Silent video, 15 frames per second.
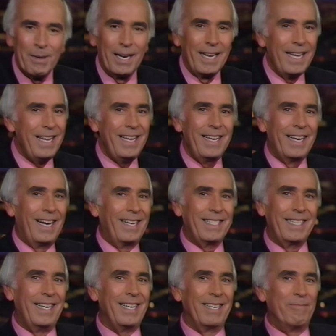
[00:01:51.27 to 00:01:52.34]
But he, uh, I'll
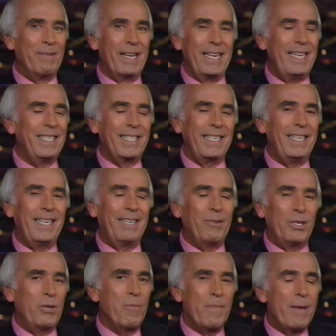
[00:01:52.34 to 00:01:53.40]
tell you, man, he's a, he,
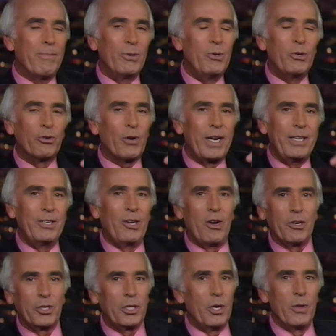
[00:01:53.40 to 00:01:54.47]
you people who train
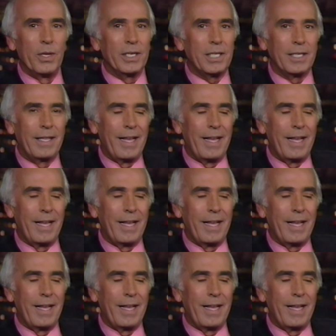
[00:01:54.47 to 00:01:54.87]
dogs know this.